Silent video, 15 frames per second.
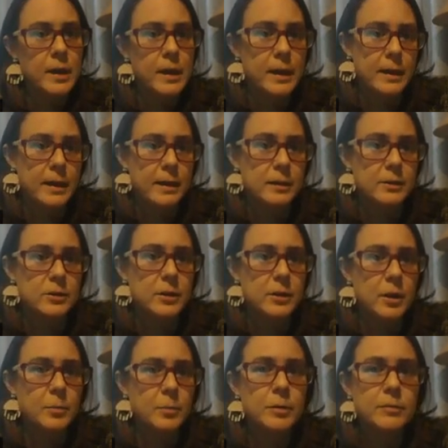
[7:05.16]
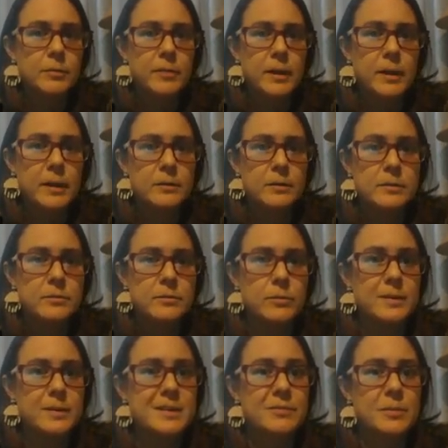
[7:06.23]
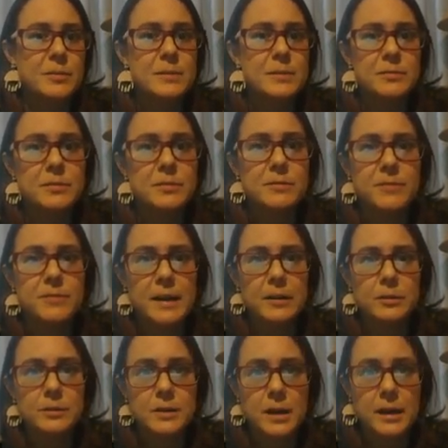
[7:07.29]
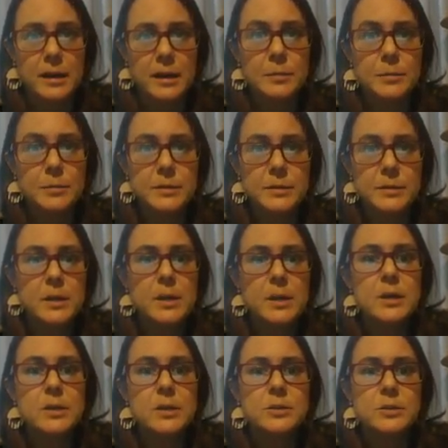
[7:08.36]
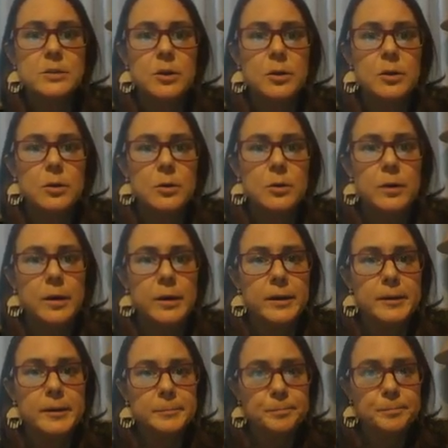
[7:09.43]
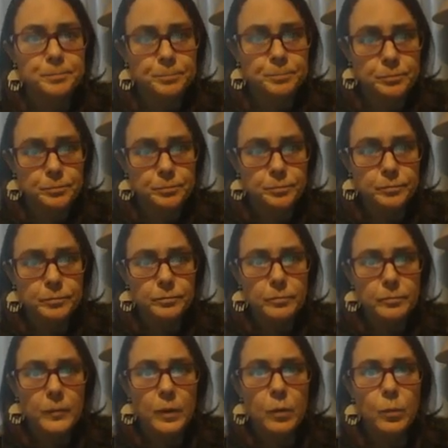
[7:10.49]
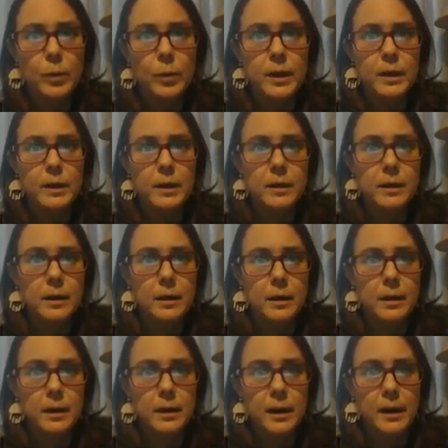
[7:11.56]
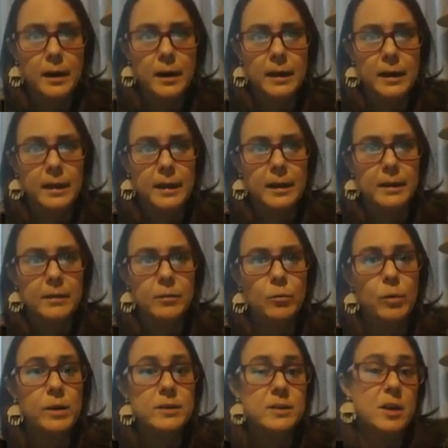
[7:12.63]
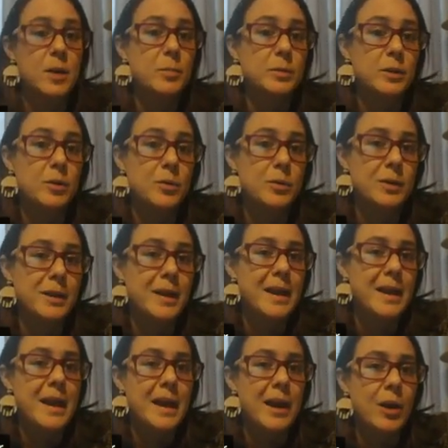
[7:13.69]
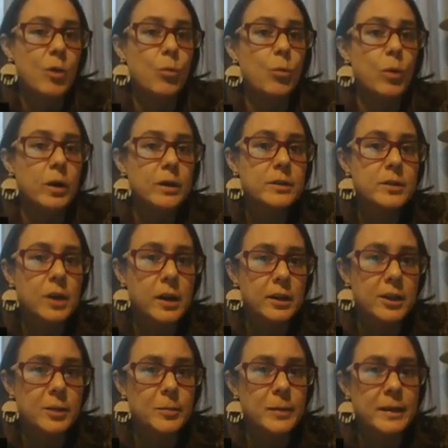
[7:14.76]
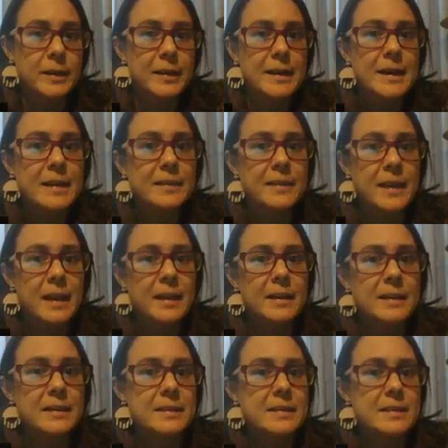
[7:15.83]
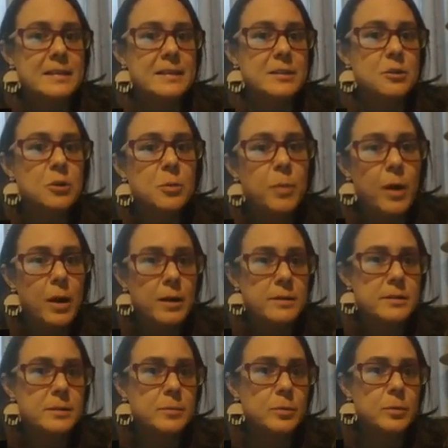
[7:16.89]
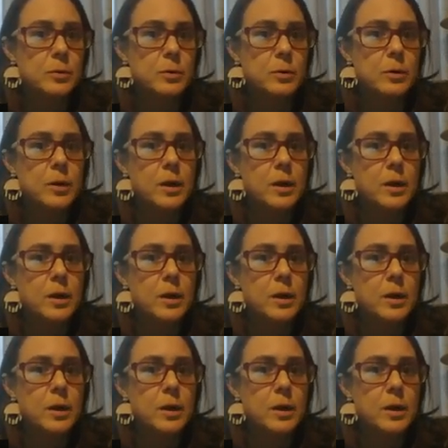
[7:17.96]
and you can upload files from different file types. So when I want to upload a Word document, that is still possible